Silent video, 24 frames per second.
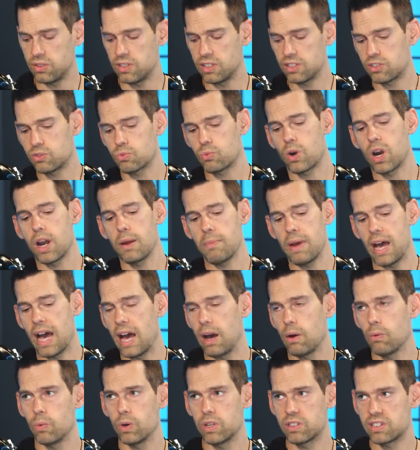This is where I'm
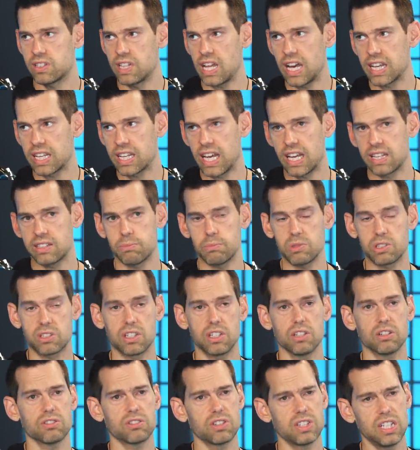at. What's that chasm of
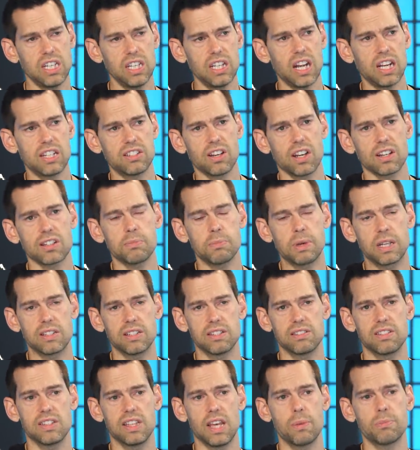skills? And he and I talked about
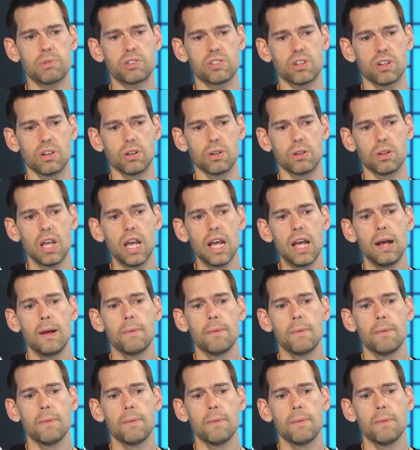this in the episode.